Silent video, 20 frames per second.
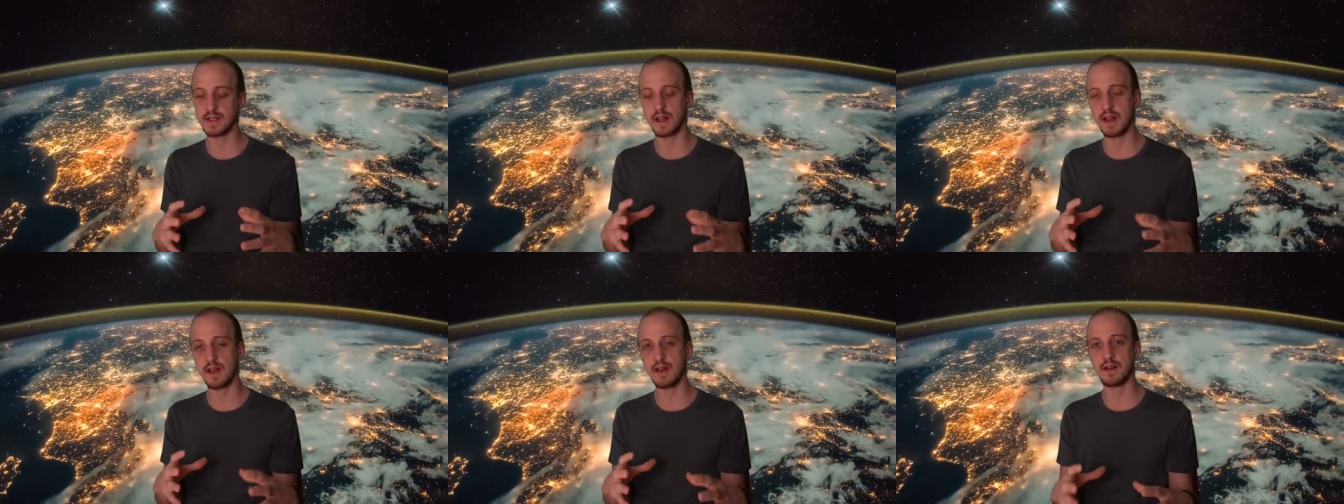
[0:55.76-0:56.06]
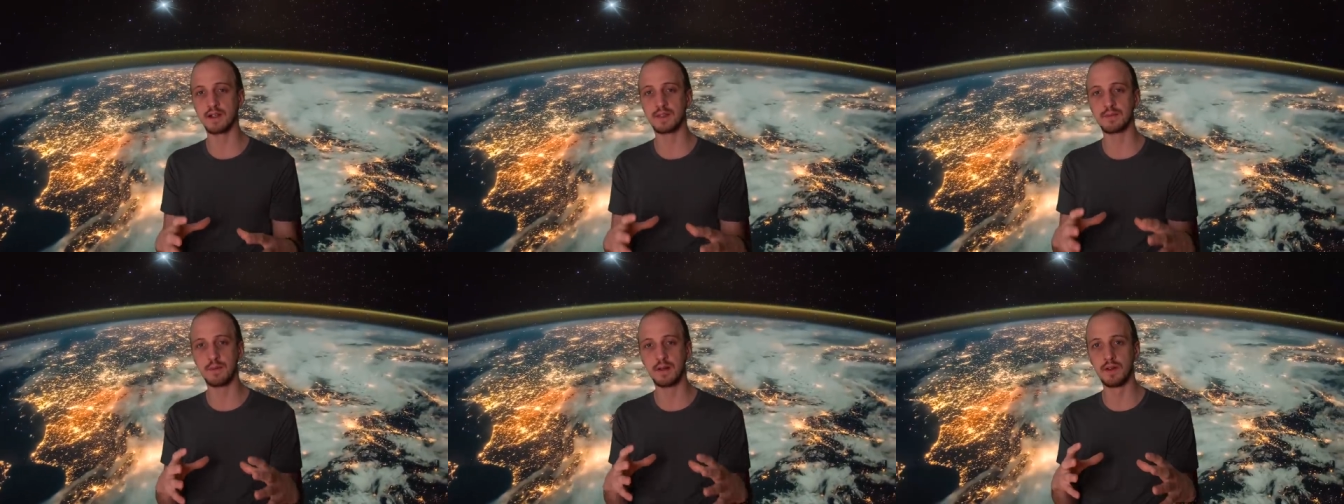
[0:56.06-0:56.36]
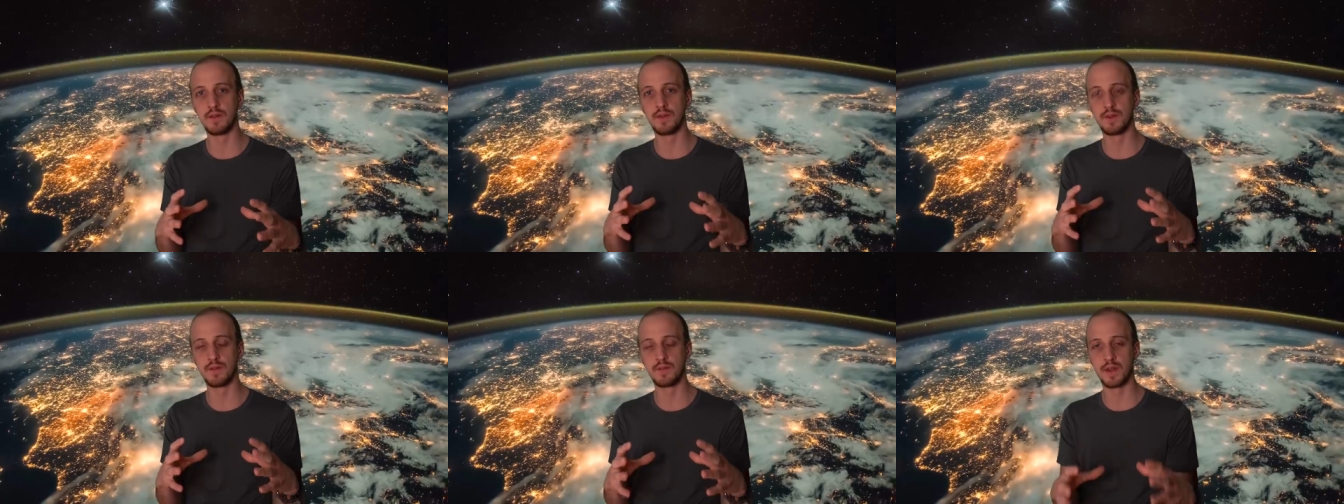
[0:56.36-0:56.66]
the last
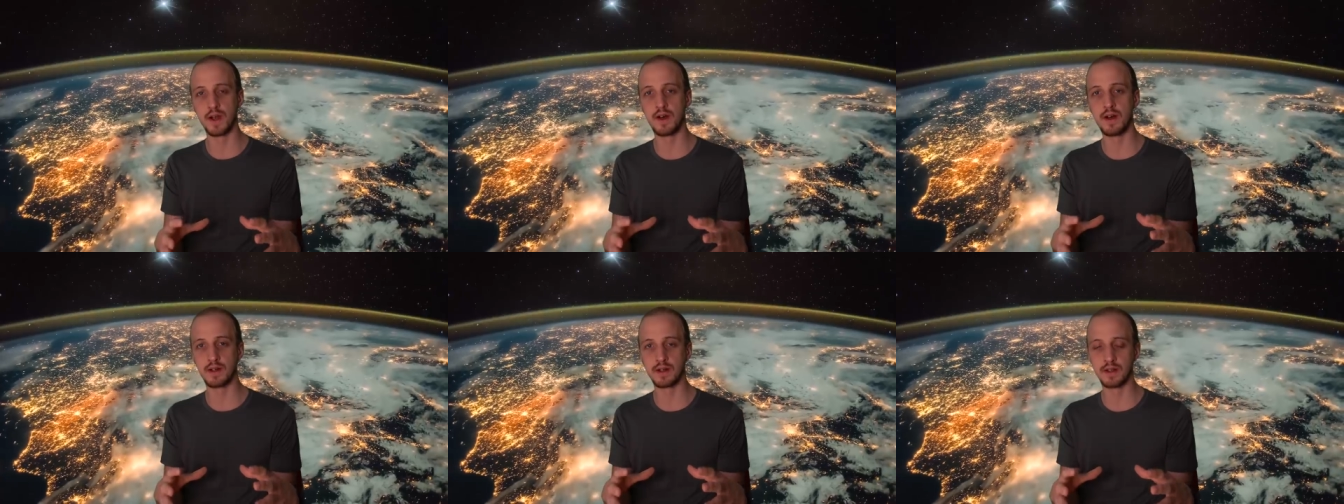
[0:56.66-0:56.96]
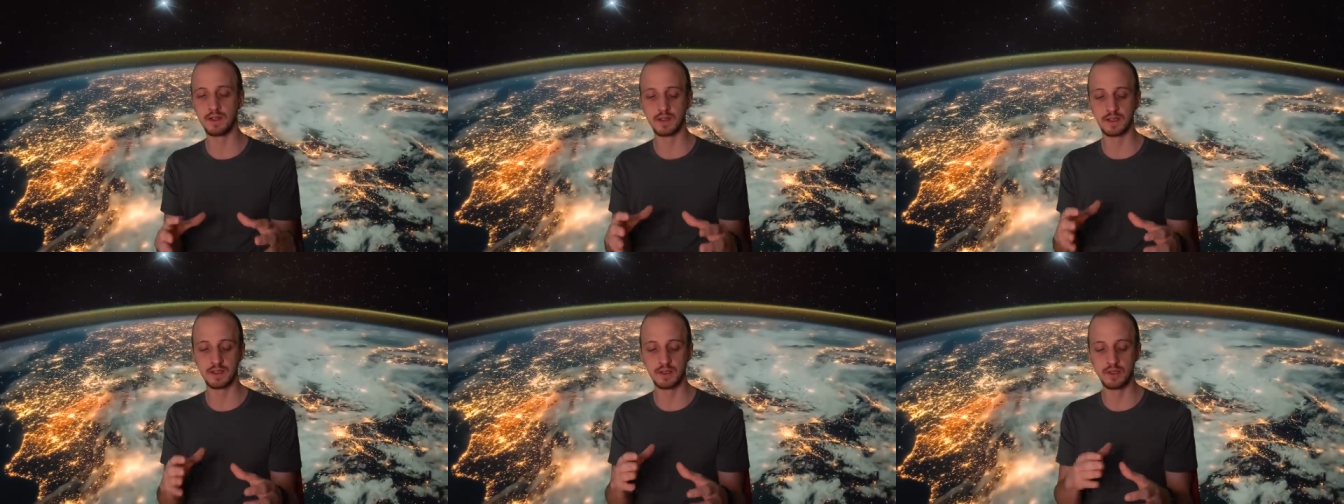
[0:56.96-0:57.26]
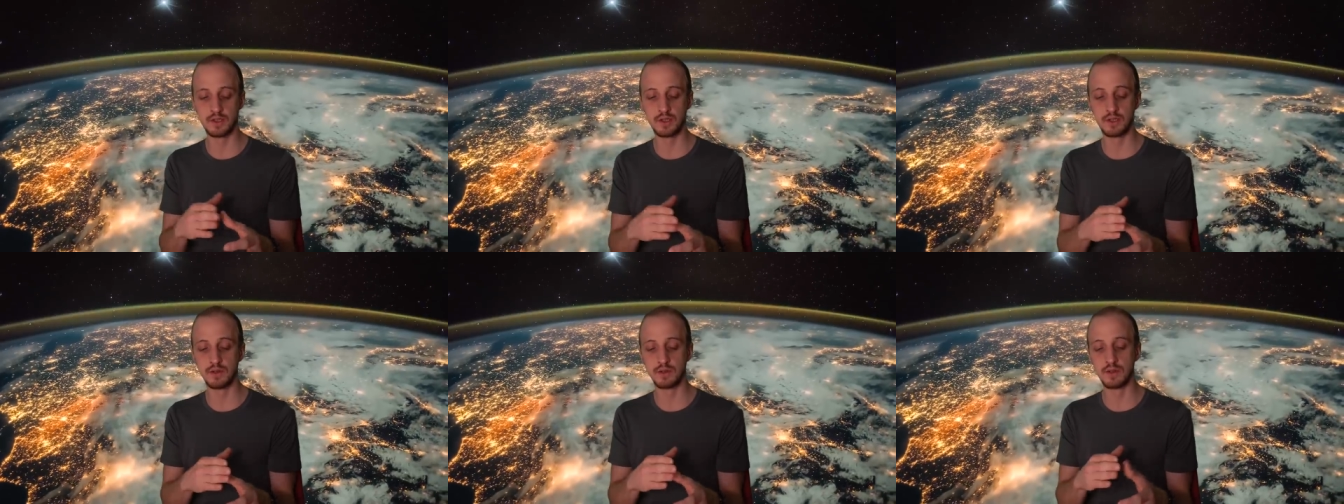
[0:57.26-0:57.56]
month of darkness.
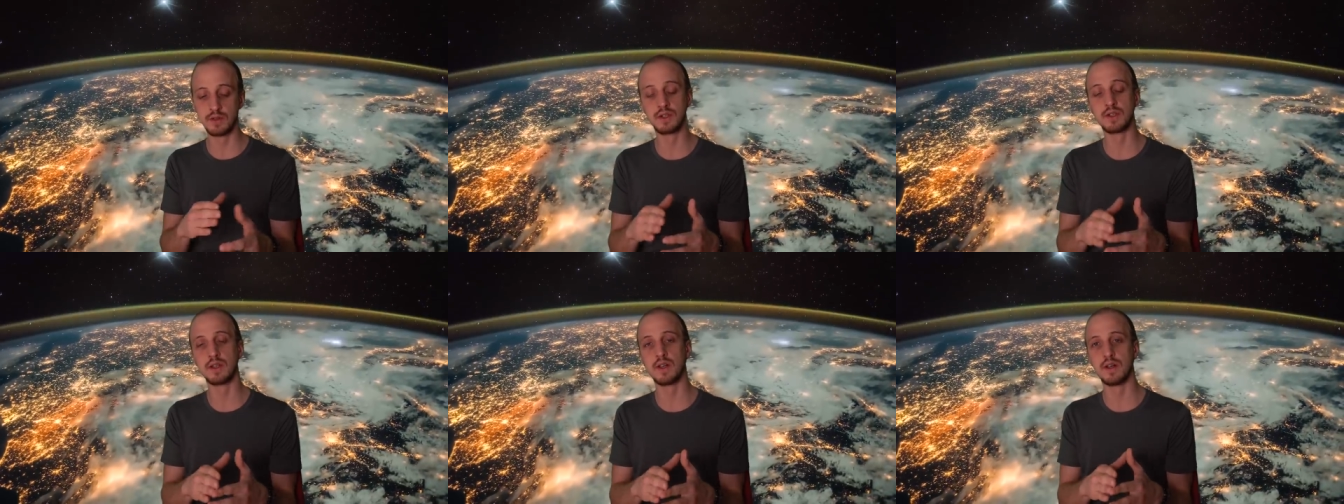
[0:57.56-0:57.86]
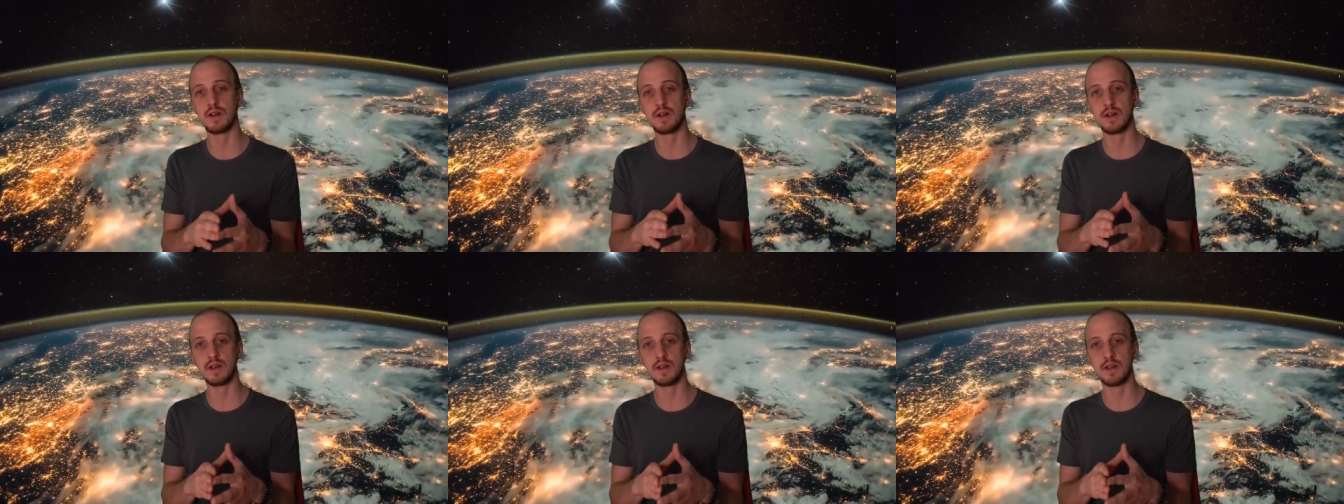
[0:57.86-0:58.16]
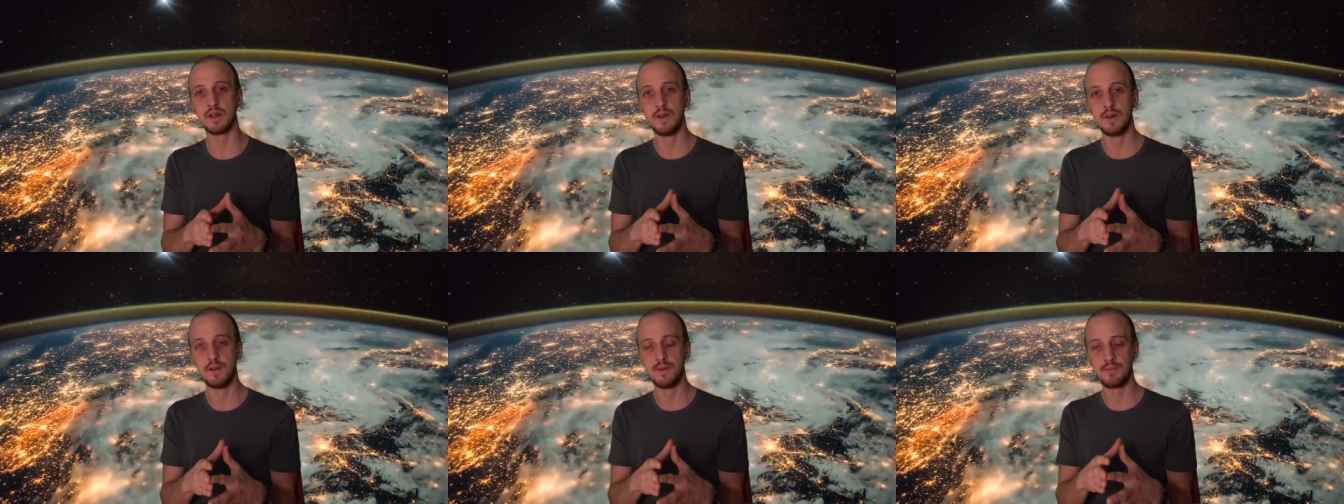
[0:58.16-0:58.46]
In June and
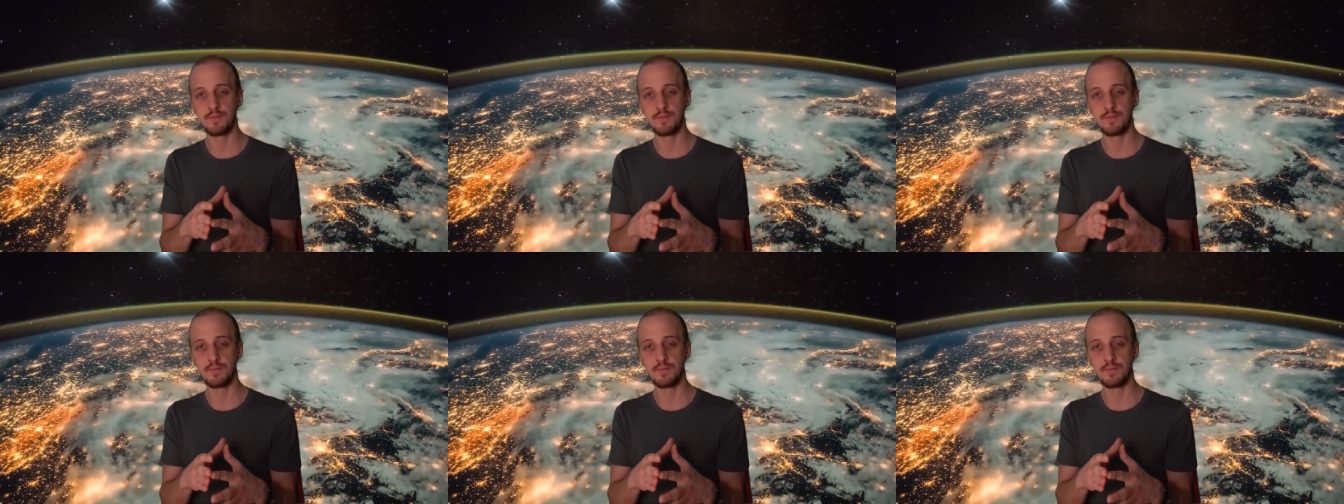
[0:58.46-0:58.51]
July